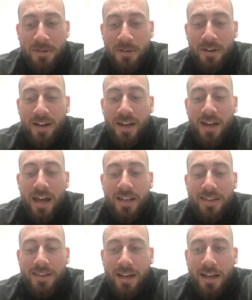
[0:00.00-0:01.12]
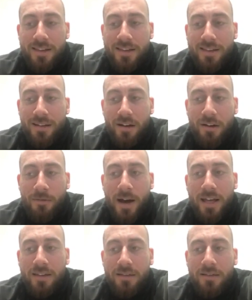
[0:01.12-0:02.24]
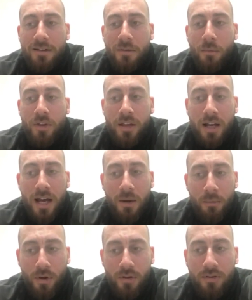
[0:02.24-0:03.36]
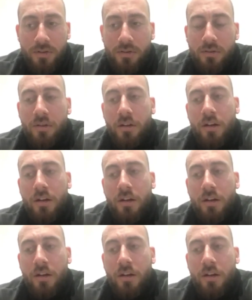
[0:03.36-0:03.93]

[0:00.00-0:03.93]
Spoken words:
So it's finding what the client wants